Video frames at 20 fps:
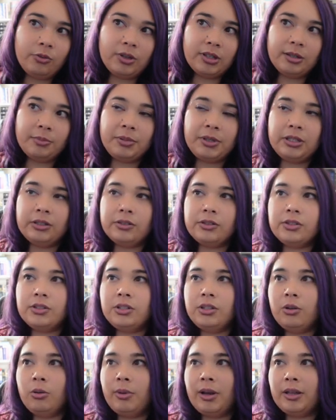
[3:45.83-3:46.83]
what appeals
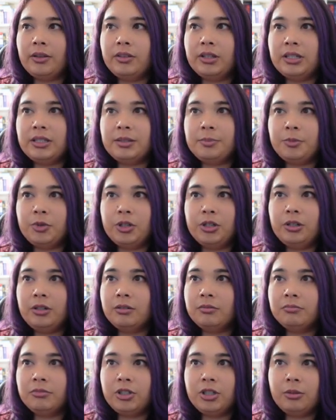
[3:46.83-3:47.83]
to you about this book.
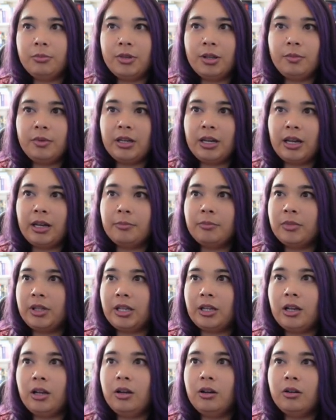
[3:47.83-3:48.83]
You know, maybe I'm
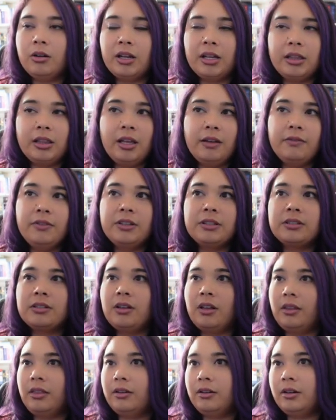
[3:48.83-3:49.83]
like, oh, I love this
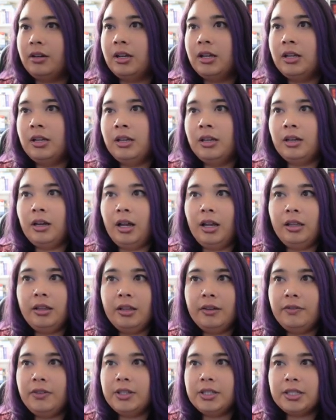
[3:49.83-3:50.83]
author. I
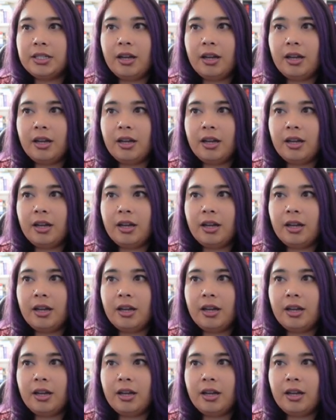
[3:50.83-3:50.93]
love this